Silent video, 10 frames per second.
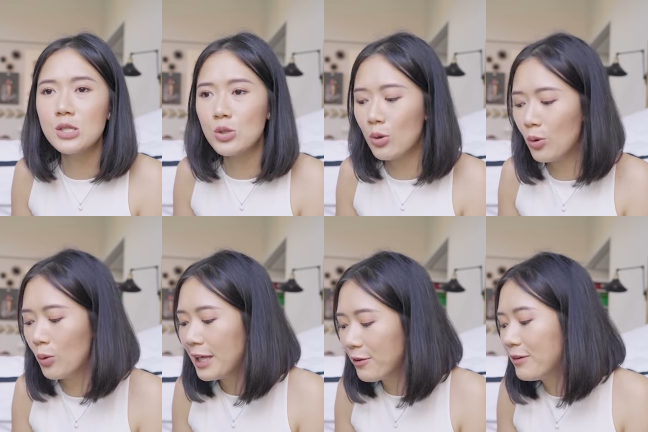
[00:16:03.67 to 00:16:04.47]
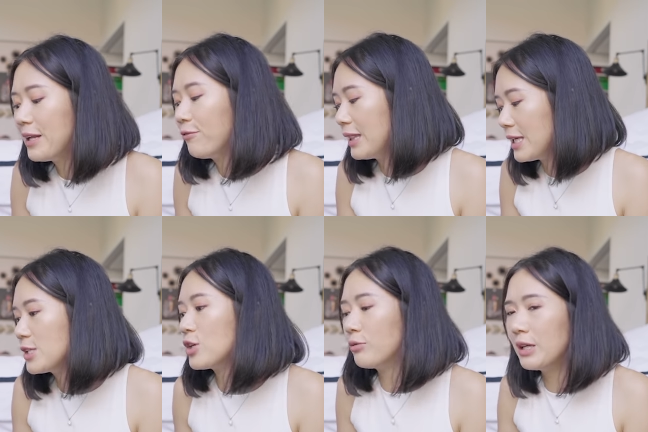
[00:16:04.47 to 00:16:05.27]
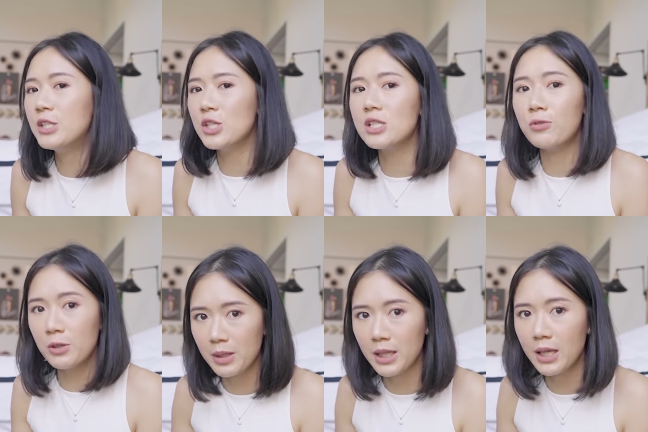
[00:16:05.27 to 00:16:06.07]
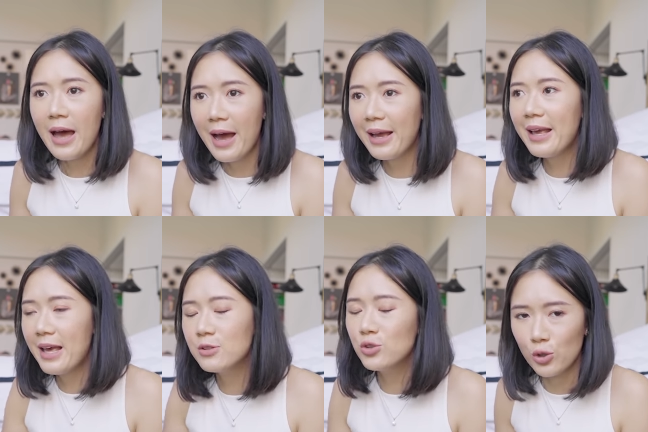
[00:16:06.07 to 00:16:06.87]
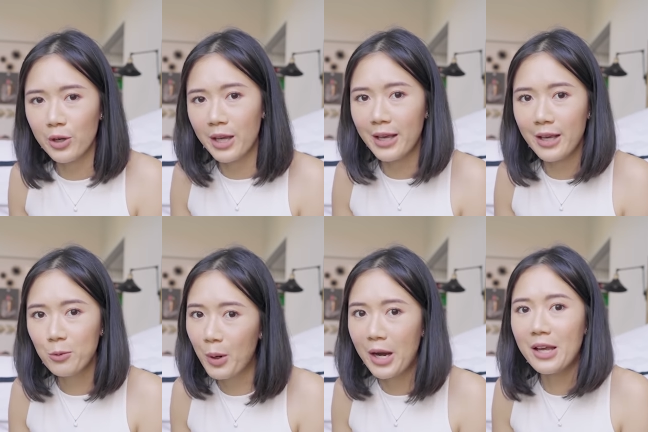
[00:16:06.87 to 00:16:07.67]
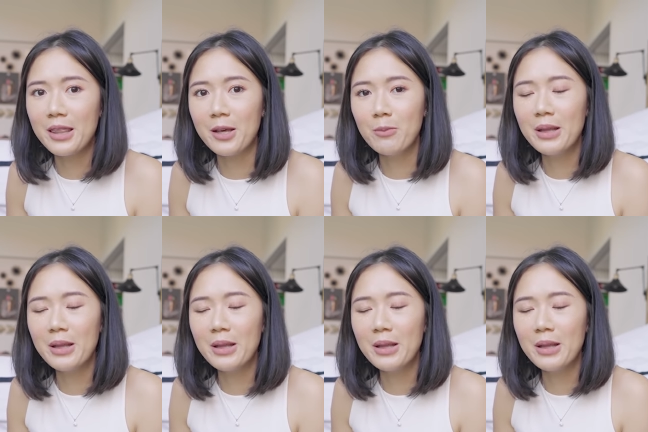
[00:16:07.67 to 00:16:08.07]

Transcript: So even if these are really just for me, I enjoy wearing them.